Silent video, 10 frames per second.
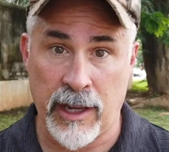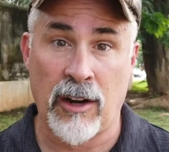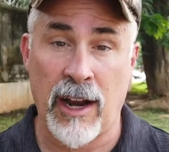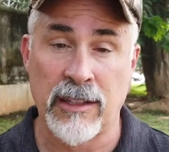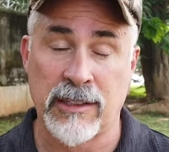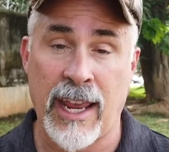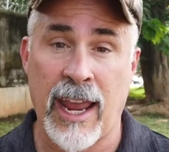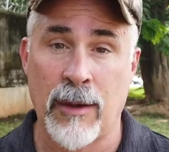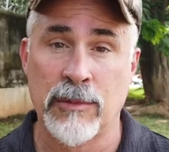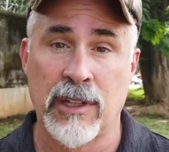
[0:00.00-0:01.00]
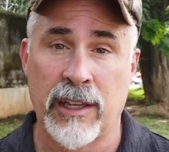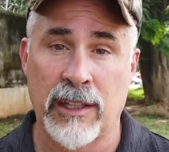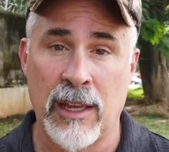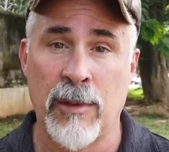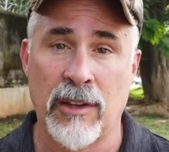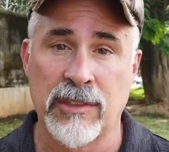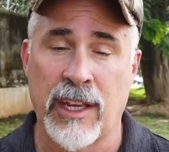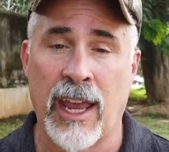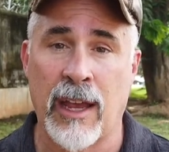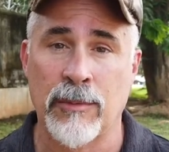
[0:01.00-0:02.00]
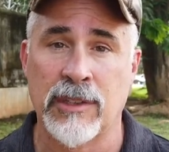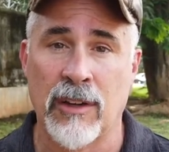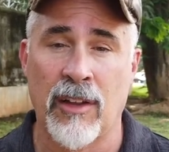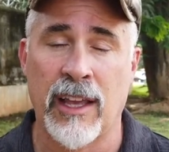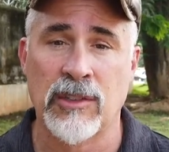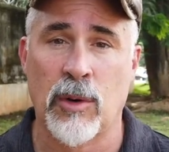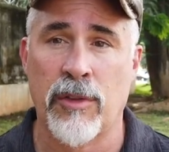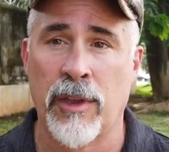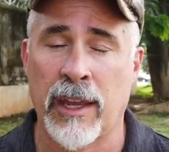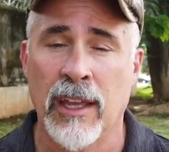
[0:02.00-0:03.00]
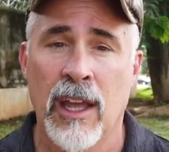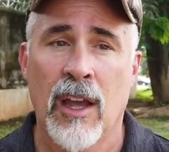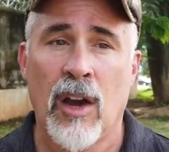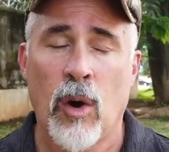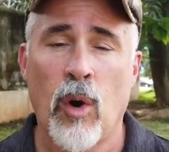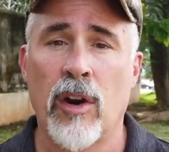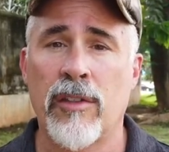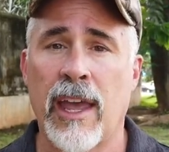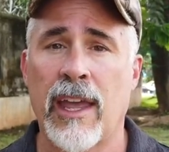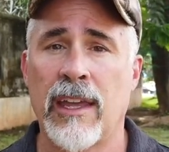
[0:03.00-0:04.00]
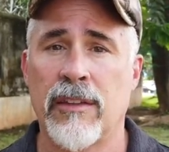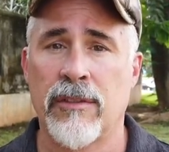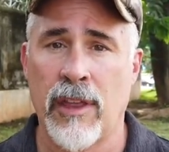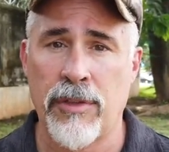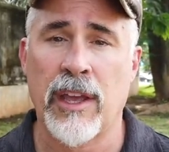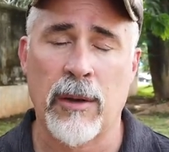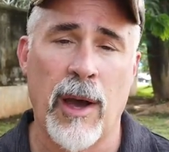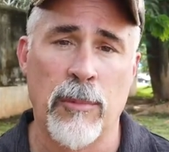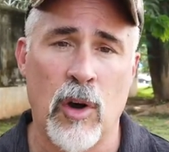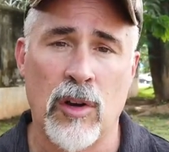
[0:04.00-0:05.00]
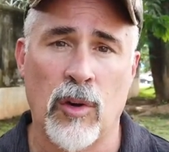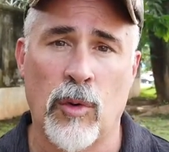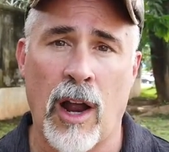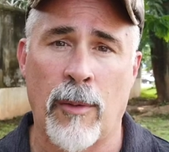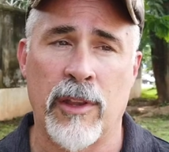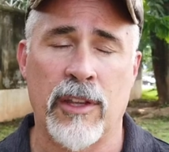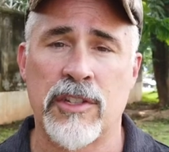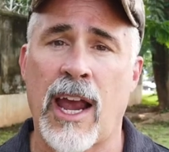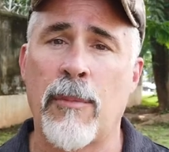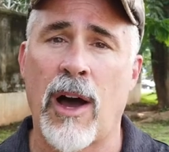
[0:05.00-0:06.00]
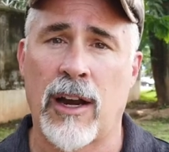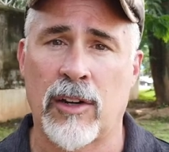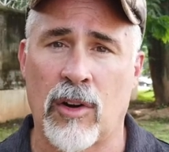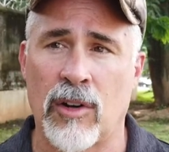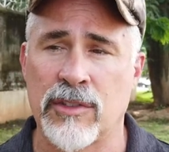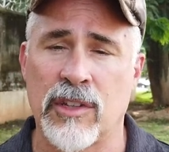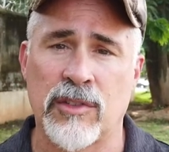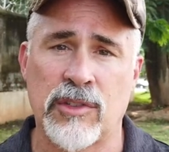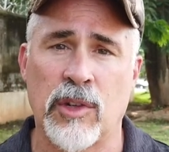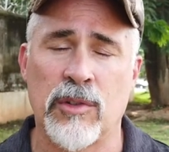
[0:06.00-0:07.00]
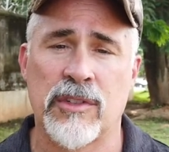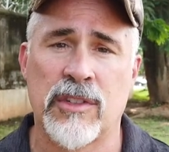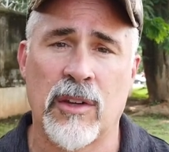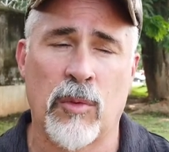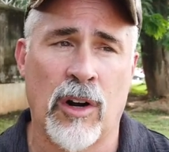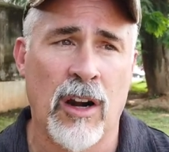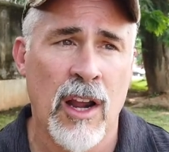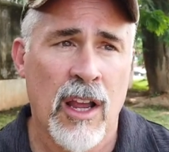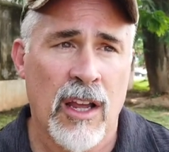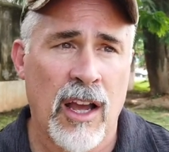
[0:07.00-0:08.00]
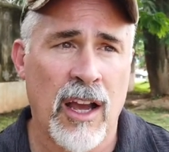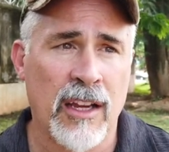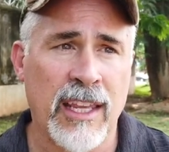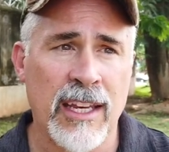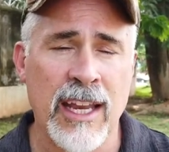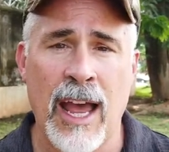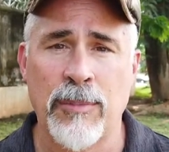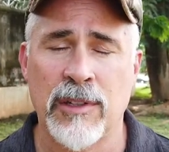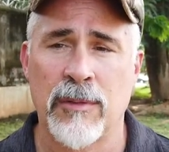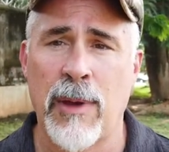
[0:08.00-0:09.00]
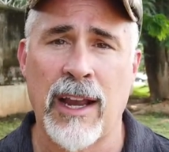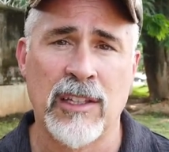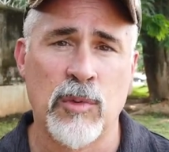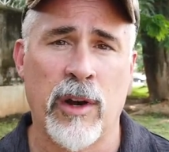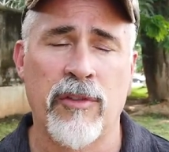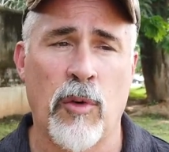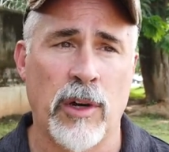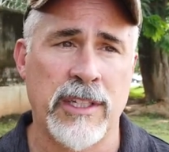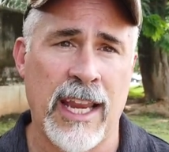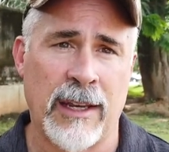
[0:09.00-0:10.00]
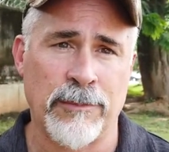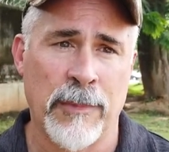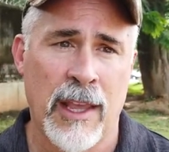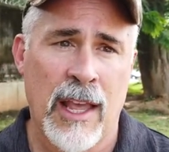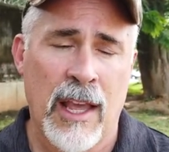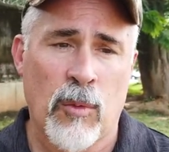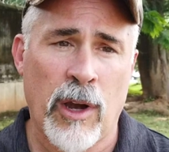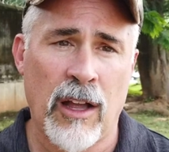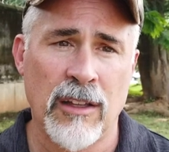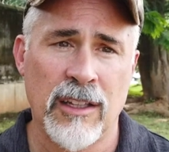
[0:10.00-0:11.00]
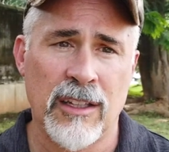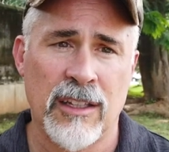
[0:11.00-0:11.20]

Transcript: internet scams like the email scams and all that sort of thing, or they, they think about Boko Haram and the Chibok girls, those students that were uh, kidnapped back in 2014. Well,